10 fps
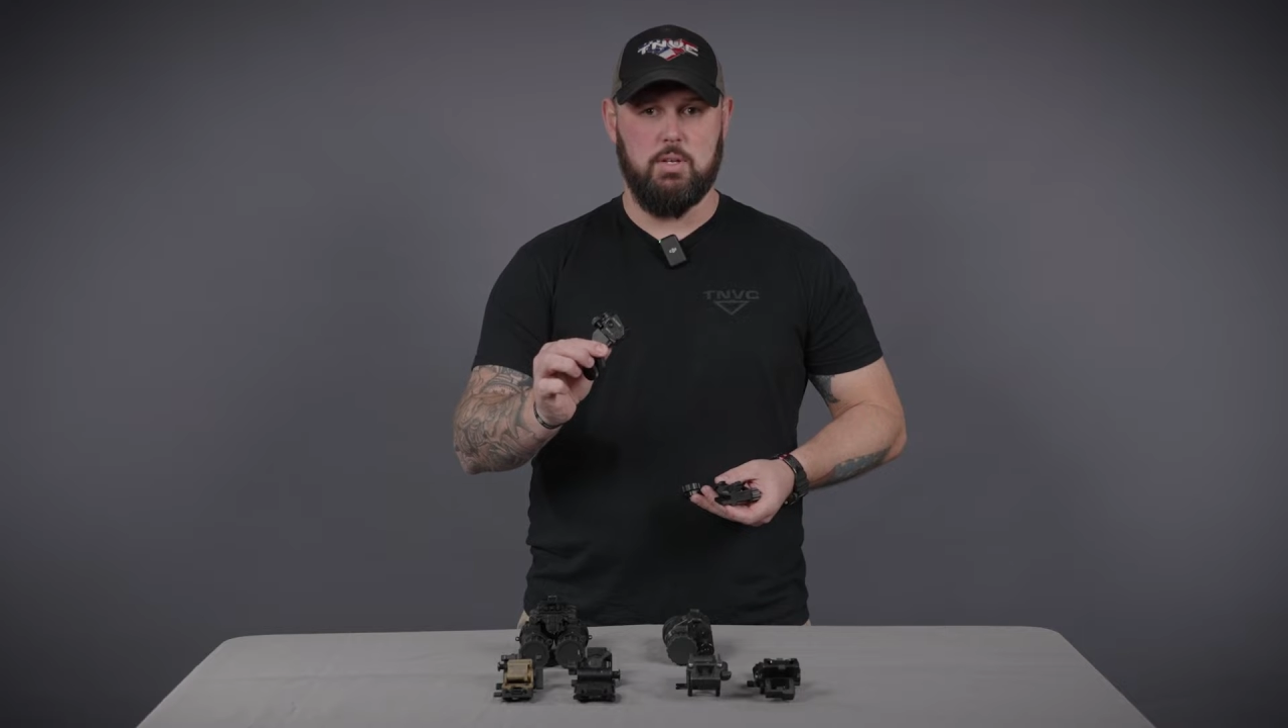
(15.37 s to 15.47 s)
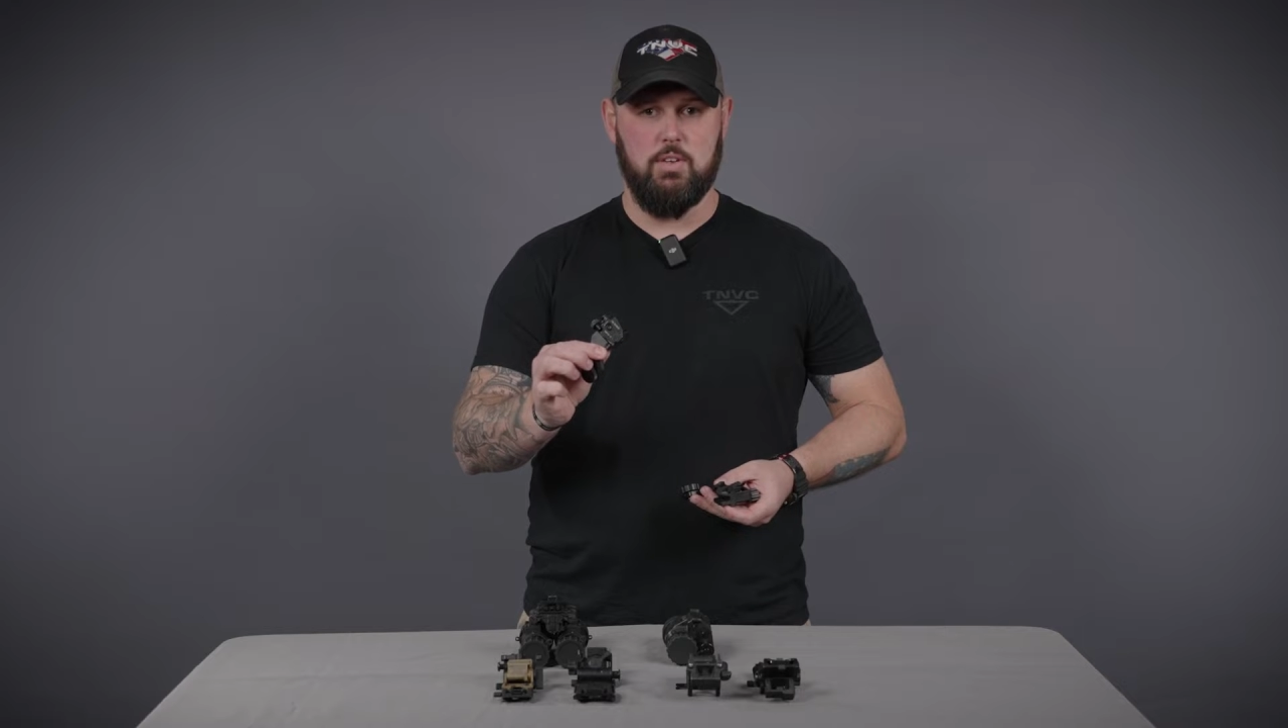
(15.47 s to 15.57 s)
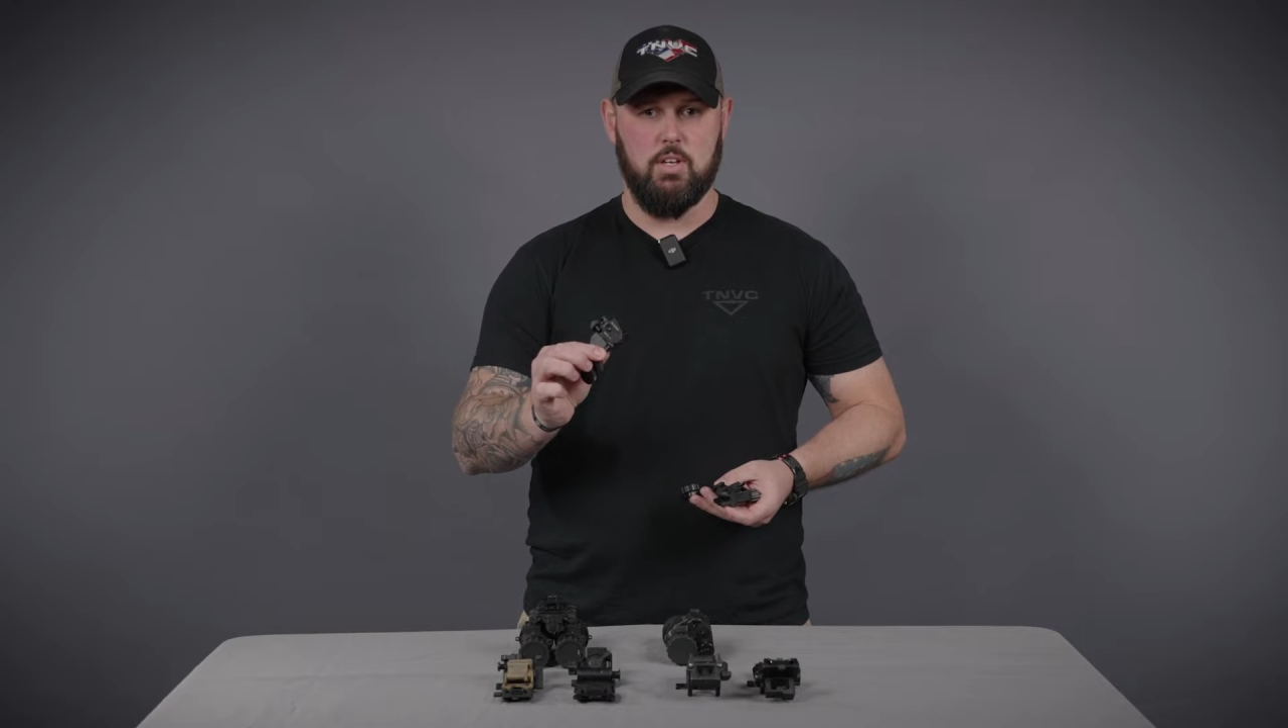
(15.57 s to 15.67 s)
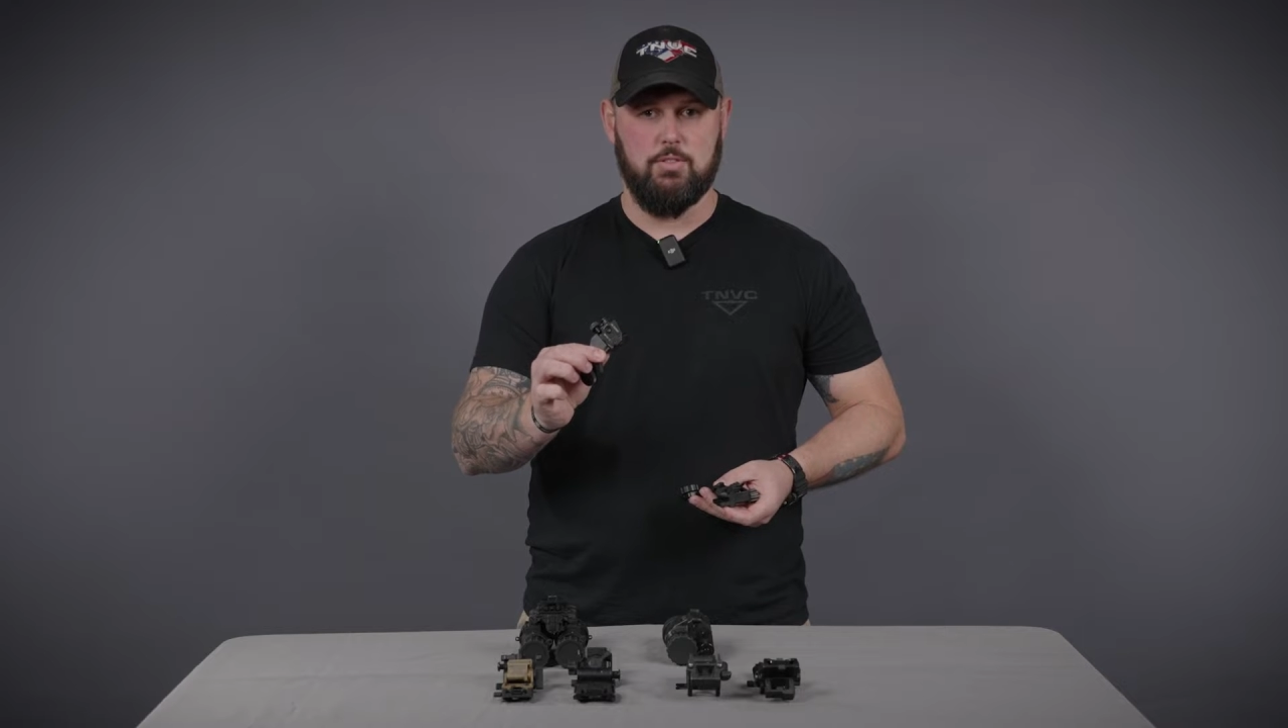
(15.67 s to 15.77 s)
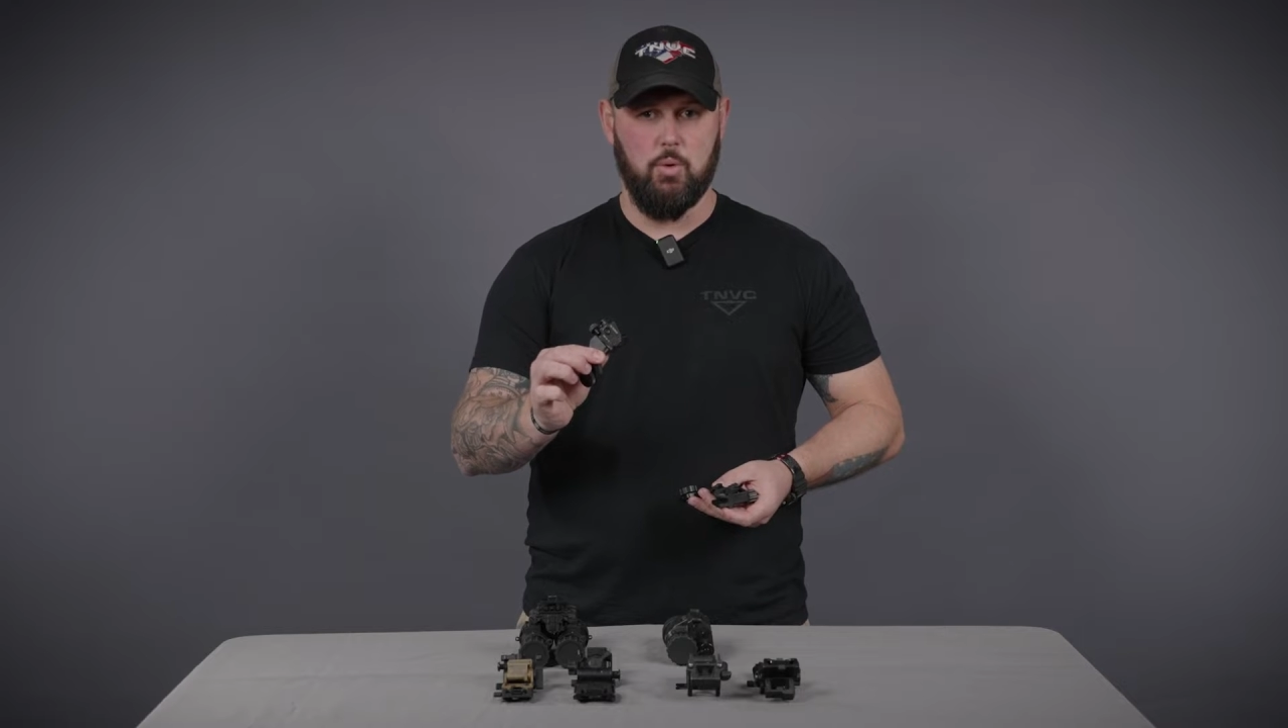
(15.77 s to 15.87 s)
PVS